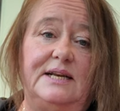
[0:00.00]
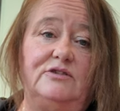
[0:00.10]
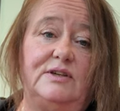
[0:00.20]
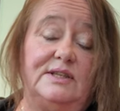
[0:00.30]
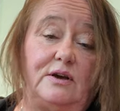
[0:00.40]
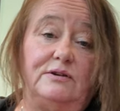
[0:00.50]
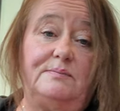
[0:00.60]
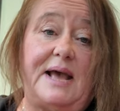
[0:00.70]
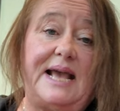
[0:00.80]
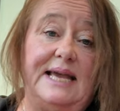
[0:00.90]
interest goes
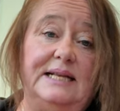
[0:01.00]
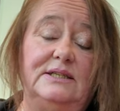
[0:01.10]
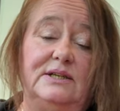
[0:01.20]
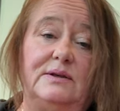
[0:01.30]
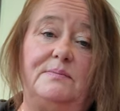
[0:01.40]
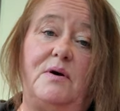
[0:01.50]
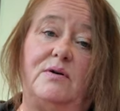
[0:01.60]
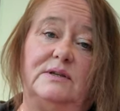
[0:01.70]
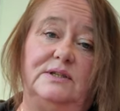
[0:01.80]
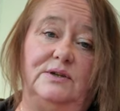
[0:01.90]
back into the pot